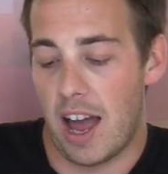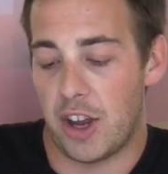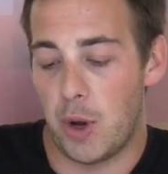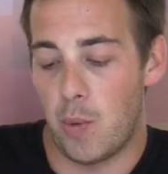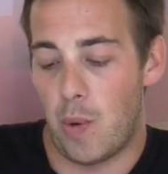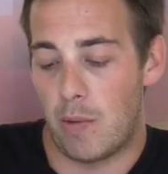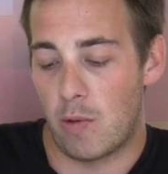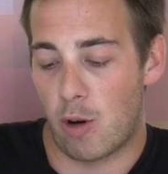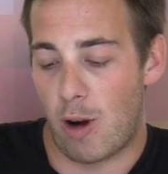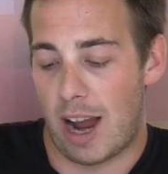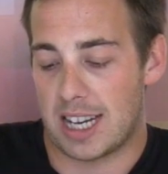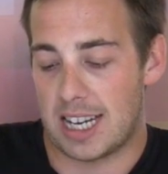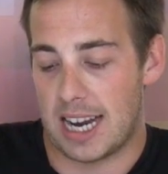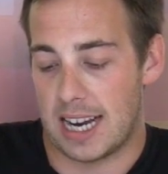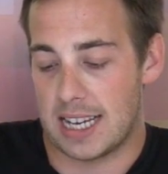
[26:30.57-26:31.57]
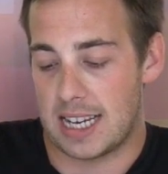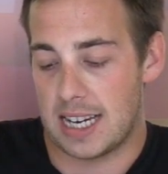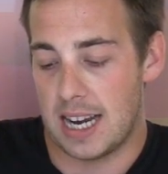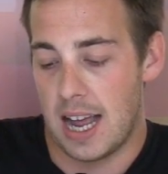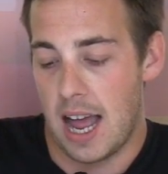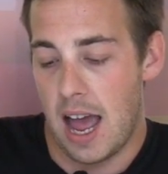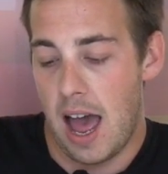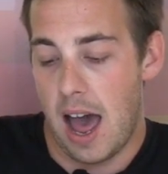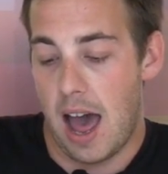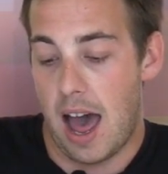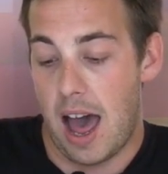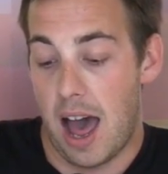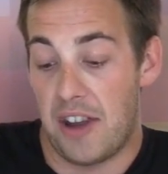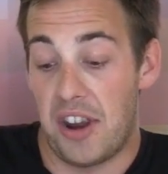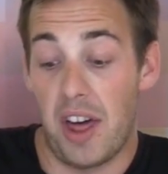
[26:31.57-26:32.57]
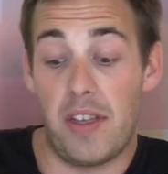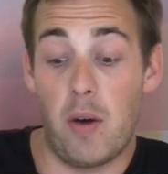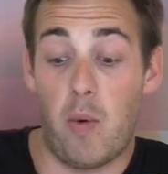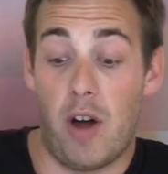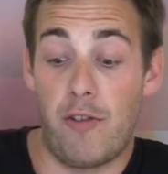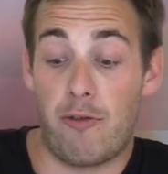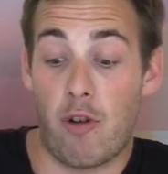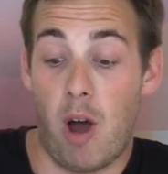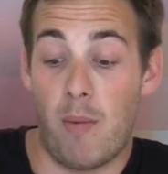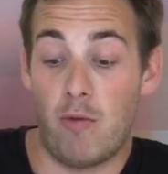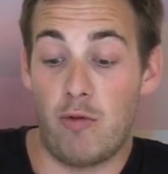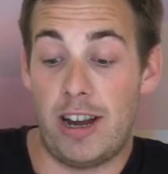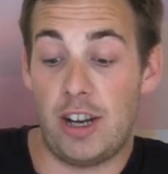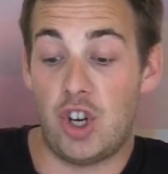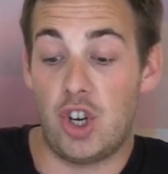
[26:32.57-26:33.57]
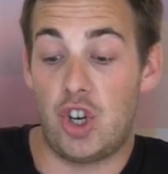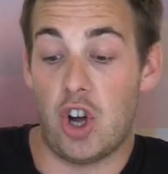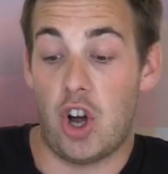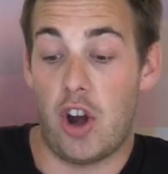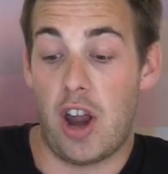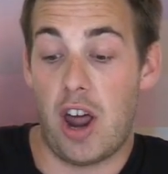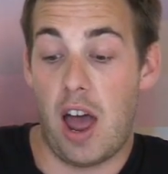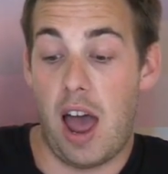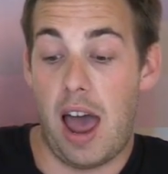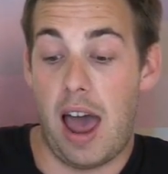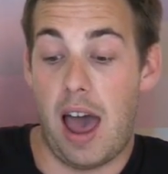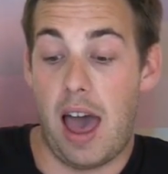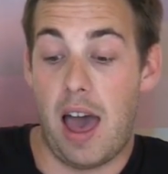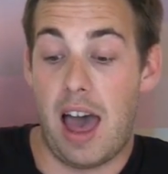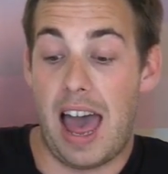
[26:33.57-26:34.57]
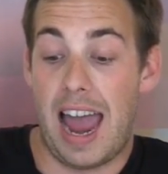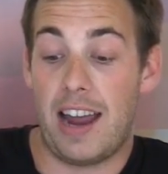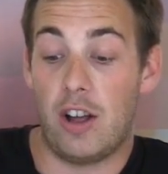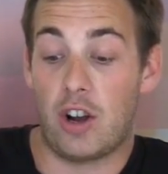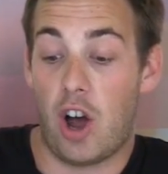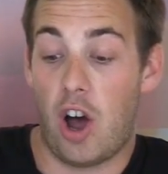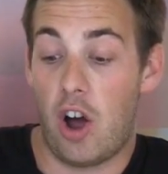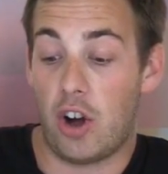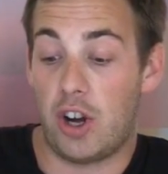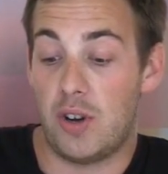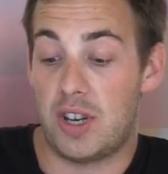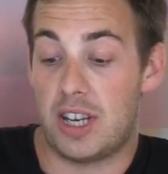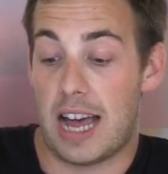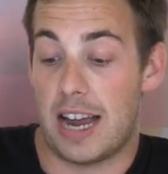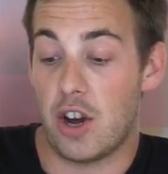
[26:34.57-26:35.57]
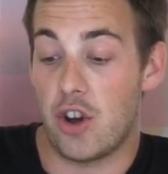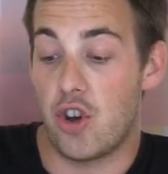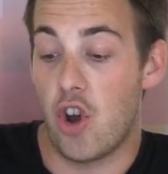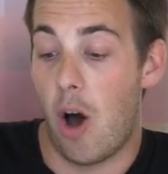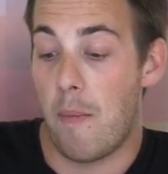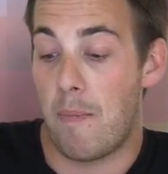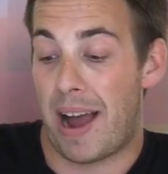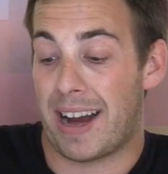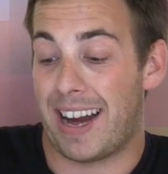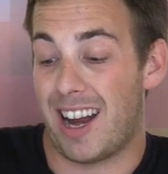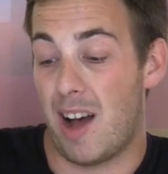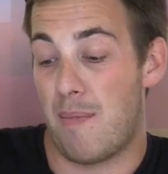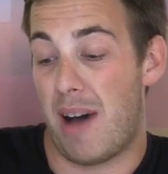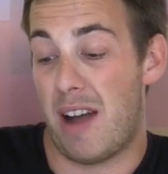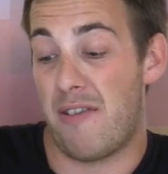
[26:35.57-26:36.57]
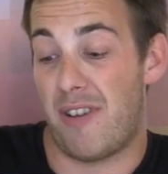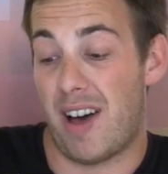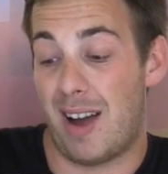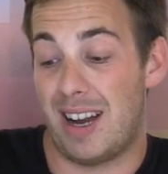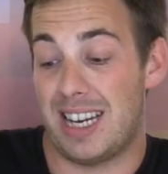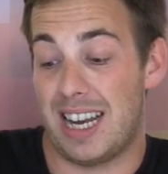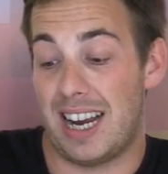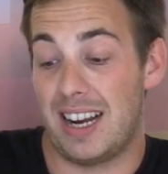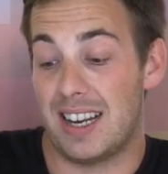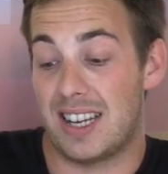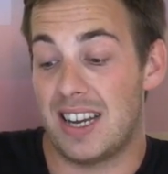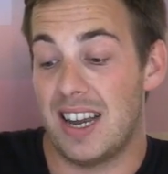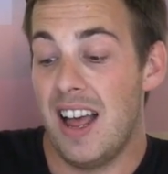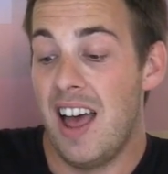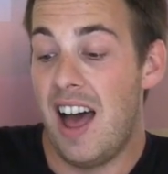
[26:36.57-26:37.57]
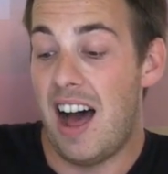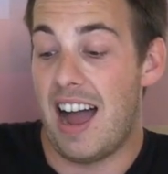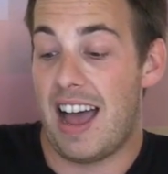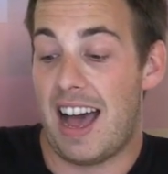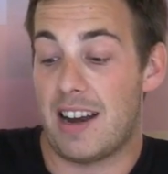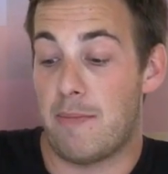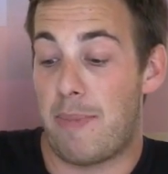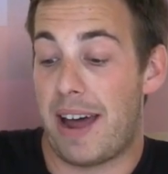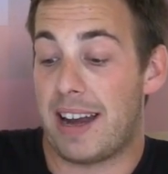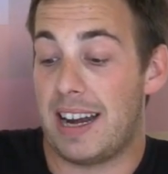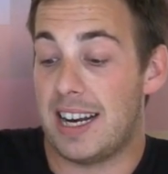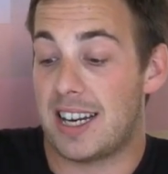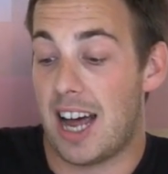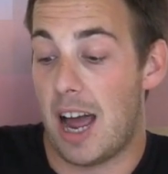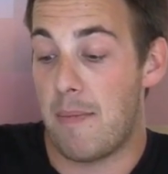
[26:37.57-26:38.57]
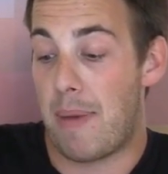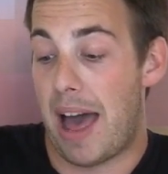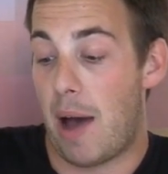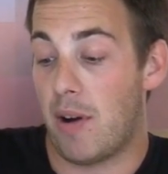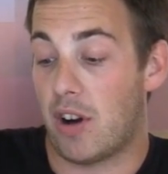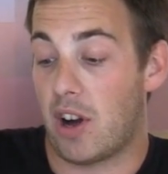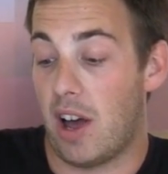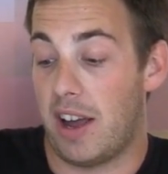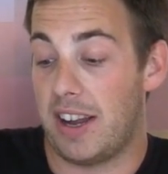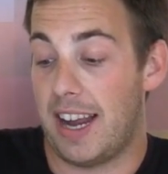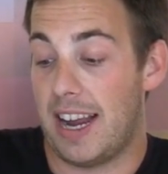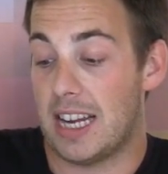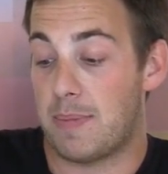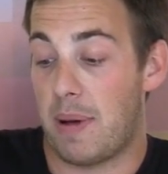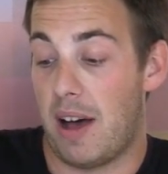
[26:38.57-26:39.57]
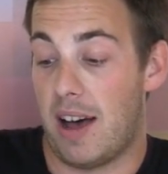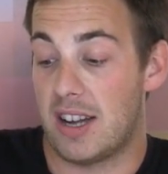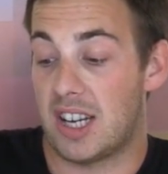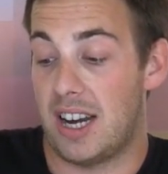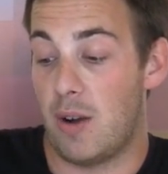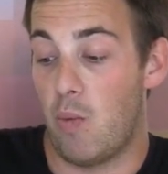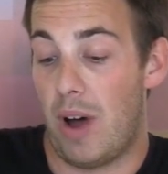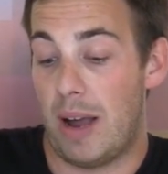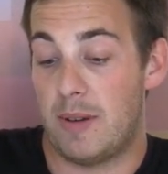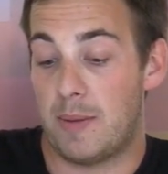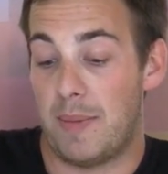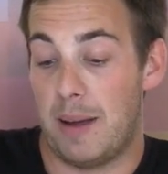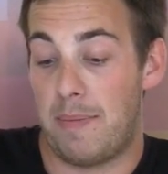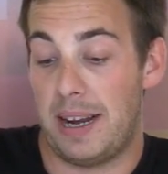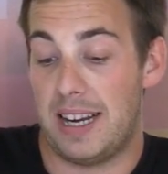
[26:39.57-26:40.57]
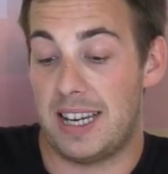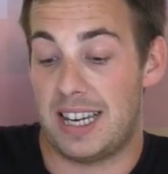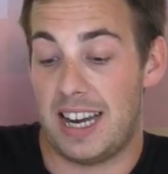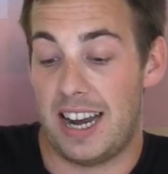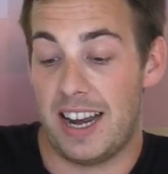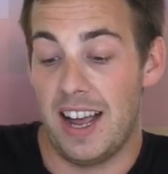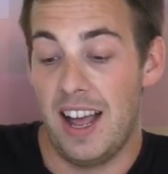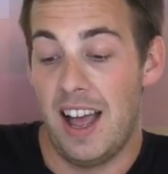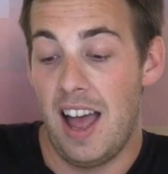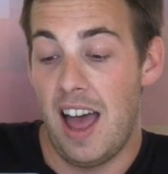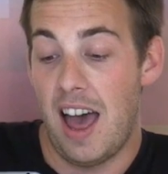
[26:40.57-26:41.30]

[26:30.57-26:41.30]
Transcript: You won't regret it. Another one from Richard John Aylcock, who said, not backing up my findings. I had a badly timed power cut years past and it wiped my PC.